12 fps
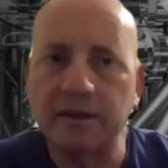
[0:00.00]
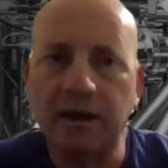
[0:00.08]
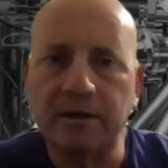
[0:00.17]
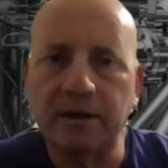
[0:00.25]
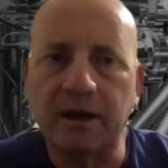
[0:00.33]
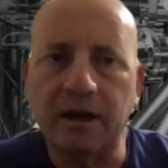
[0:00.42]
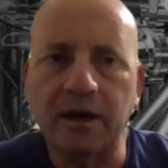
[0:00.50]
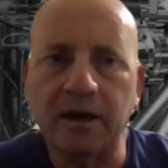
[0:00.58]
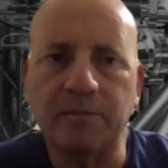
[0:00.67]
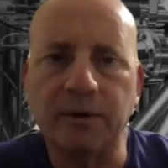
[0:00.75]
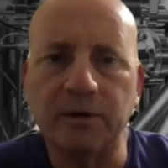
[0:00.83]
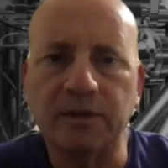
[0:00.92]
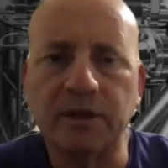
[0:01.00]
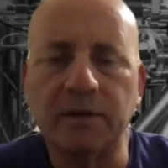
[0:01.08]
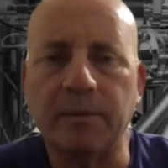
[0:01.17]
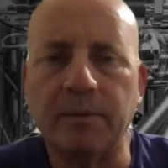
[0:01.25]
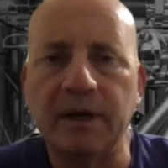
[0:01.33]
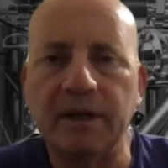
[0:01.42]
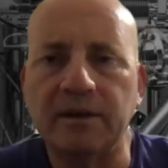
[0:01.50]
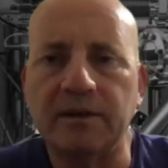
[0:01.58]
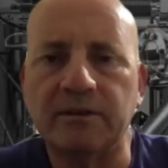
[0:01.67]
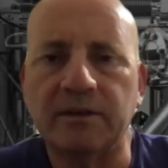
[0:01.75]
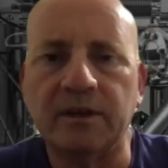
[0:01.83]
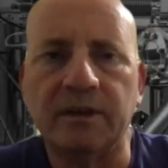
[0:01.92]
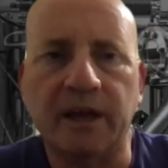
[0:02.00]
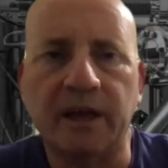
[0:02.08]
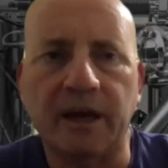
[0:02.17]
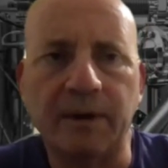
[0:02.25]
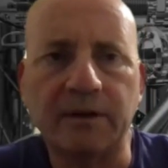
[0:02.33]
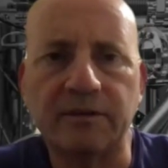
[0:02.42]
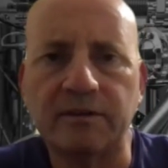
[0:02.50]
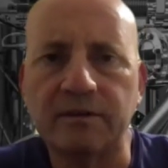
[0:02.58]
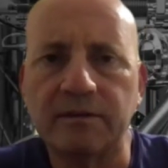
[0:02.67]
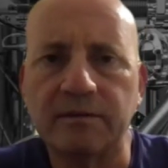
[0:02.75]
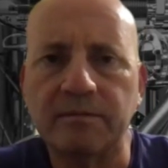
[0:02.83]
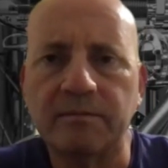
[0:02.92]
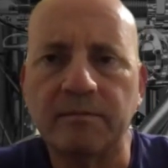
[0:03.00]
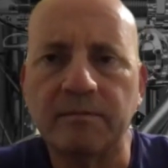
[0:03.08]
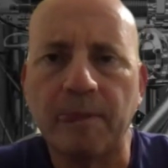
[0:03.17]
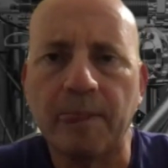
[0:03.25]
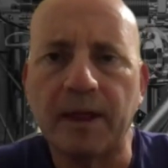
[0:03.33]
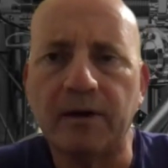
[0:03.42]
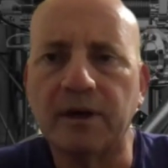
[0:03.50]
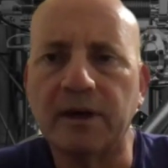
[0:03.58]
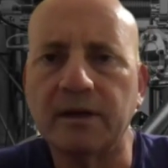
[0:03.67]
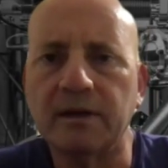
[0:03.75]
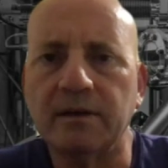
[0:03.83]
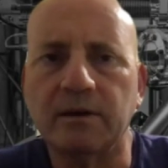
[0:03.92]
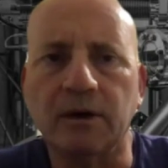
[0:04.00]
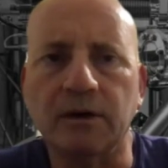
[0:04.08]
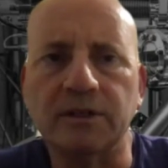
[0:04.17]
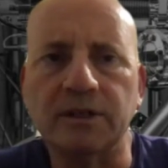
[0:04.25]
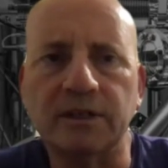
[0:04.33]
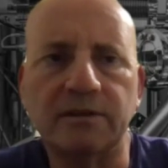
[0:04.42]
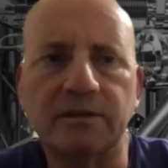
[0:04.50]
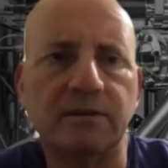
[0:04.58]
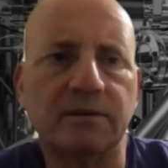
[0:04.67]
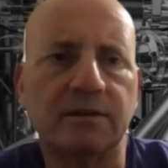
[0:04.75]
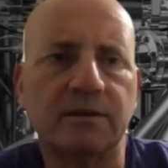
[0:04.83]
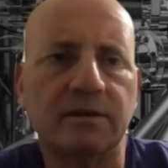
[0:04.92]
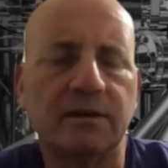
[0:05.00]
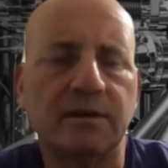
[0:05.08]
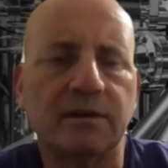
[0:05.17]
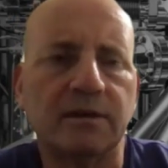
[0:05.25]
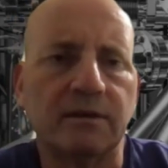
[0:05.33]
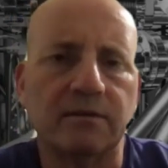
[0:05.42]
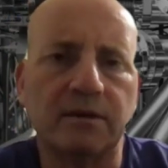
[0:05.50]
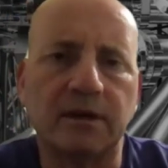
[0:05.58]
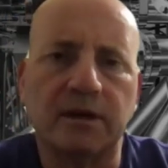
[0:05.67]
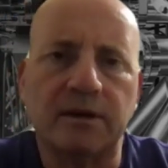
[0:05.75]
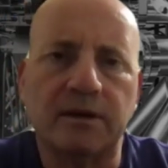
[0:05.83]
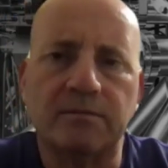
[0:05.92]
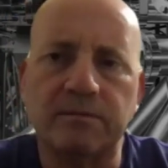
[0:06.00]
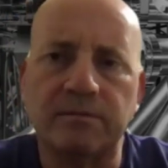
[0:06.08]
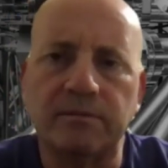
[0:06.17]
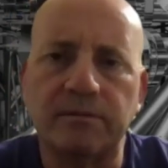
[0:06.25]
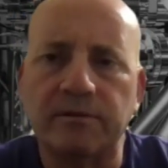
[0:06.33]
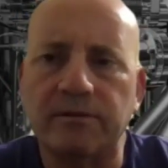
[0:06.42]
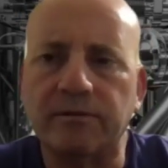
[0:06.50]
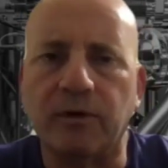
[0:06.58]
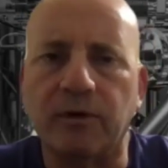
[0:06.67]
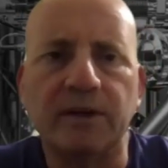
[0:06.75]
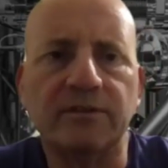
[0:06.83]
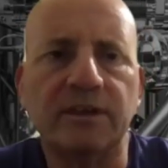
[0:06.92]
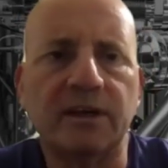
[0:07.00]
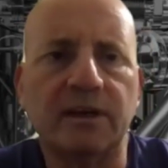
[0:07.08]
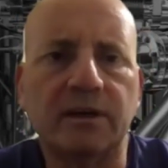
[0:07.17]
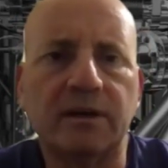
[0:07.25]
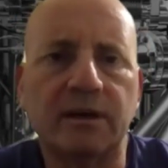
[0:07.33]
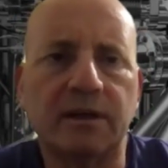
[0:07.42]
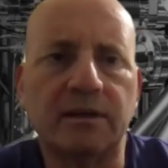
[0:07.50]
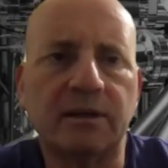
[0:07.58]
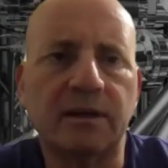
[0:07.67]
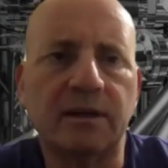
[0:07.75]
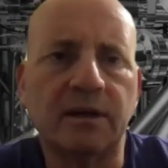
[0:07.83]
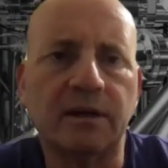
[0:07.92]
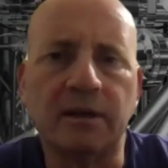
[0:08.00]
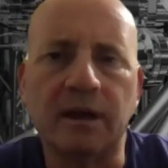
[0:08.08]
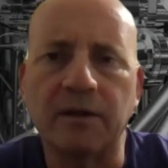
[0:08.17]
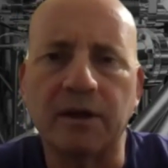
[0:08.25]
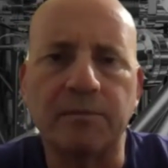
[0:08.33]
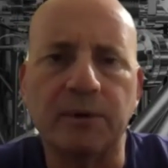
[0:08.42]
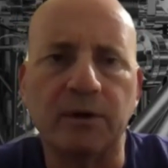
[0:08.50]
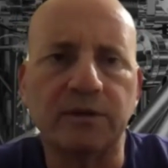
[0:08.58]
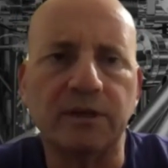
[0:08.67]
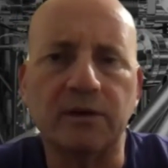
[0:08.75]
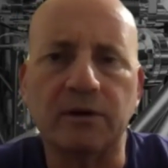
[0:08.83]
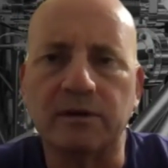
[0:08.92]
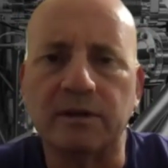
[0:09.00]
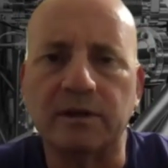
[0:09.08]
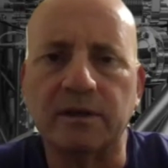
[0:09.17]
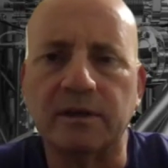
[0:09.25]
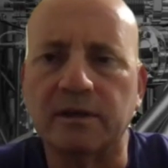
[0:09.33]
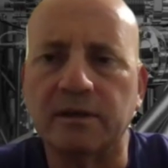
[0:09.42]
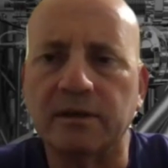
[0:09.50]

there are reporting capabilities in DMX, okay, audit, um, forensic, and, uh, and, other reporting on the